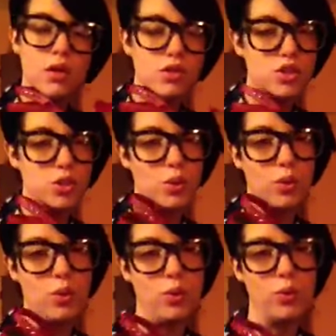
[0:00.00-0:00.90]

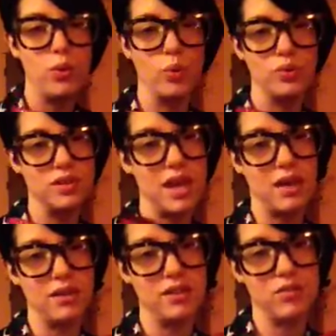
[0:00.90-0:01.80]
Shoes. Yeah,
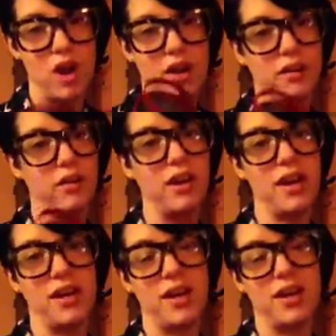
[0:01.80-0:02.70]
these rock.
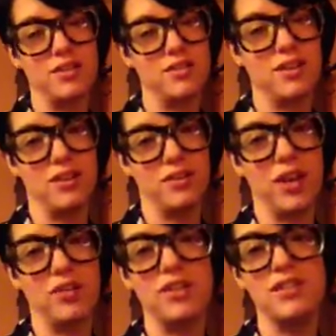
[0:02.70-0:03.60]
Okay, I don't even
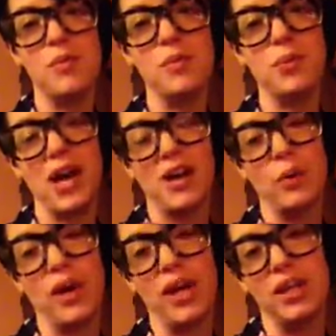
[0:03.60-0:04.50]
care. These come in black,
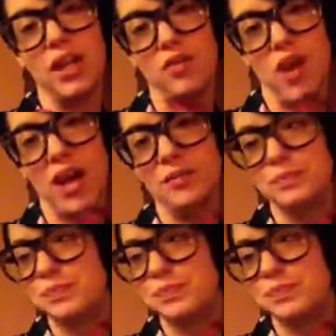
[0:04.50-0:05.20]
white, and red.